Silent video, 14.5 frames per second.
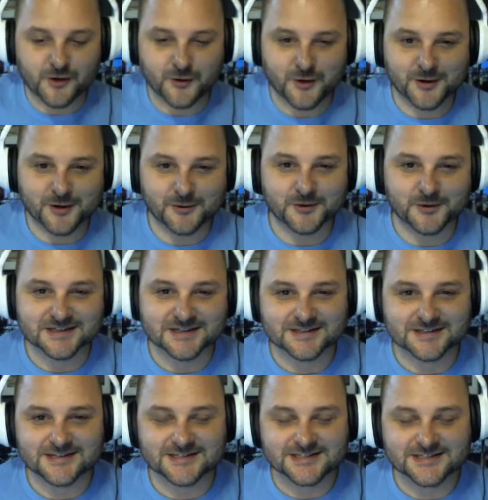right, we'll get to
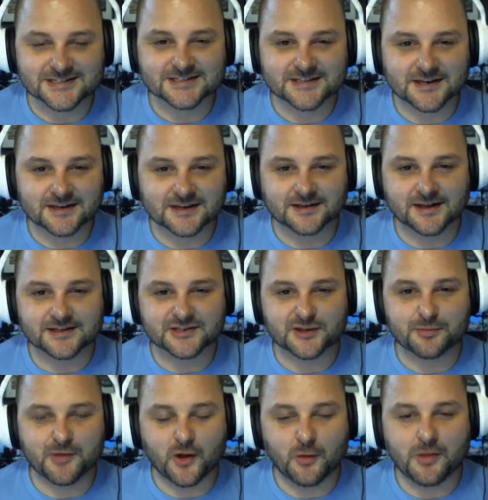that in just a second. Answer the
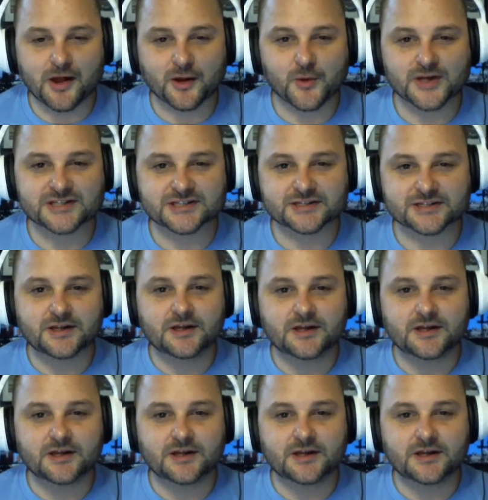mailbag question.